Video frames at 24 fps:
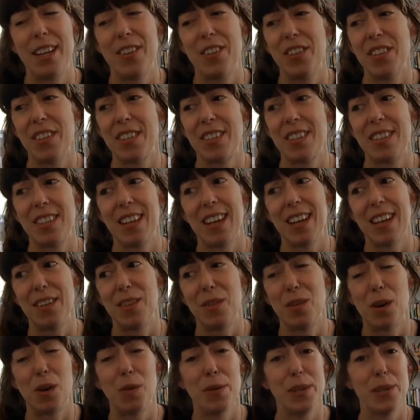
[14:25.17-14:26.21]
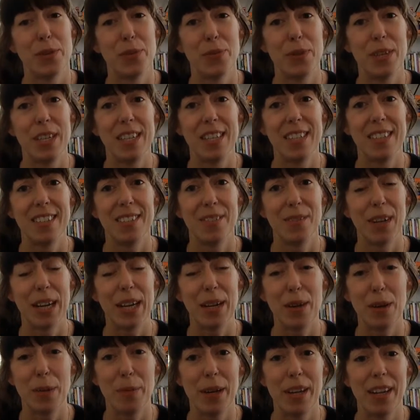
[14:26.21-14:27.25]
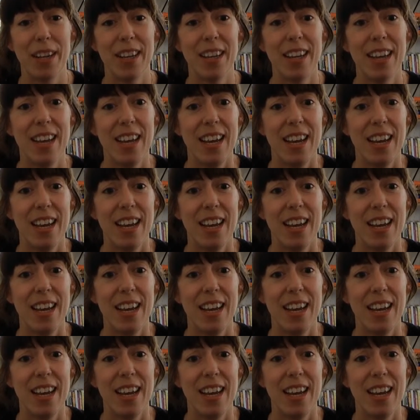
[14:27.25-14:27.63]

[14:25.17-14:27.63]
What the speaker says: I don't always read when I go to bed.